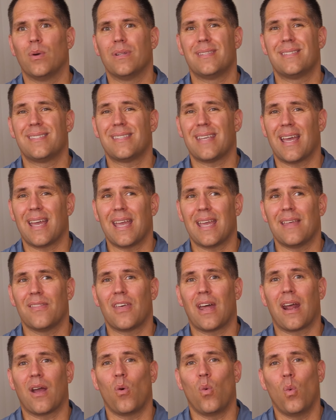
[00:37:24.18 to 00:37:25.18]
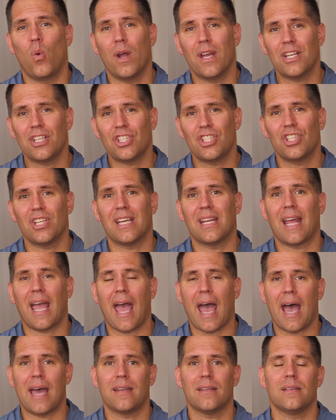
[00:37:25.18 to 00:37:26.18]
would say that I wish it
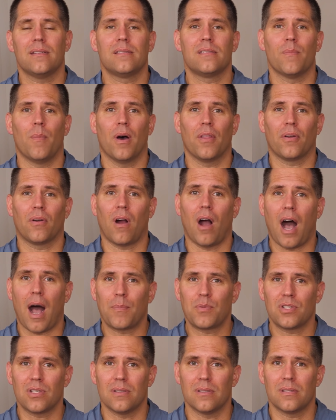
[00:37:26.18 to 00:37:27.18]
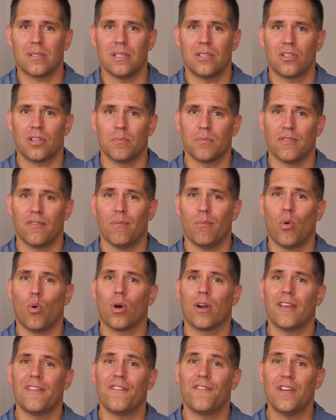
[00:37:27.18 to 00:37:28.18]
had some other options in terms of
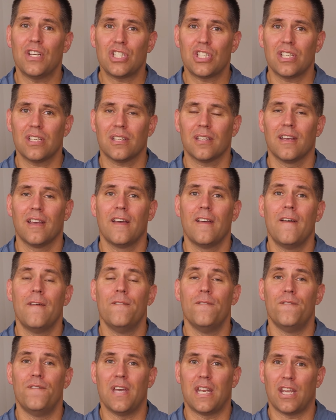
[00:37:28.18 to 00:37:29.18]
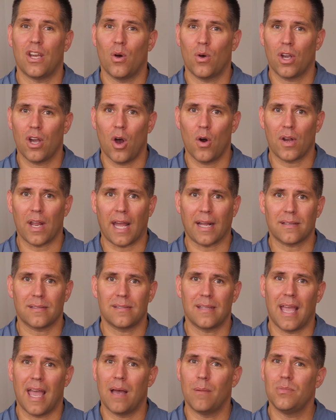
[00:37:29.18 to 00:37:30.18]
more efficient video codecs.
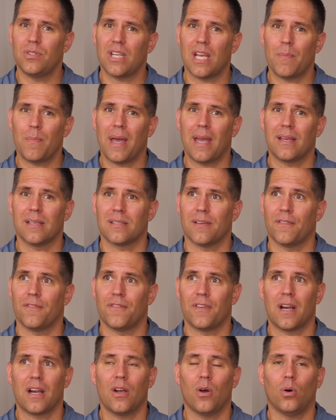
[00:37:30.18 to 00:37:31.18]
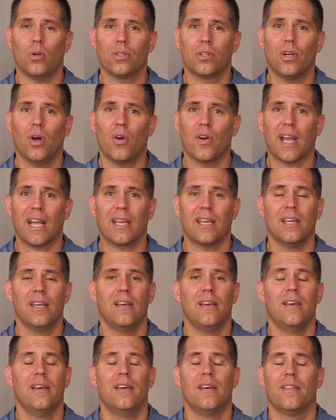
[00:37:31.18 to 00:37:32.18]
The MJPEG is a very old codec.
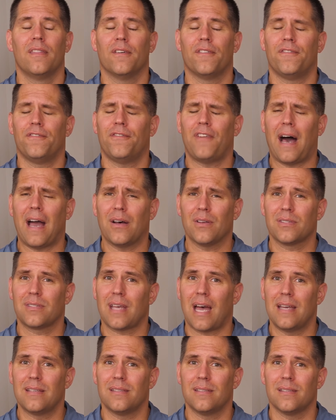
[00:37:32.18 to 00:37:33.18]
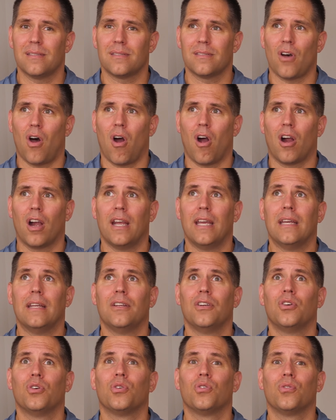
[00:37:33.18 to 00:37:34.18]
The file sizes are
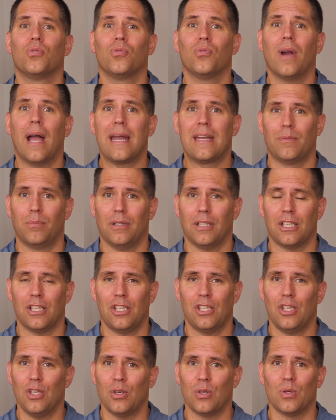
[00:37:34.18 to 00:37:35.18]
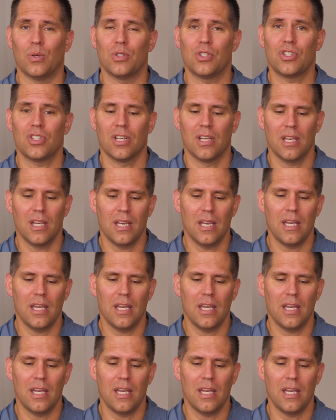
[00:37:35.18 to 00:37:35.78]
incredibly huge,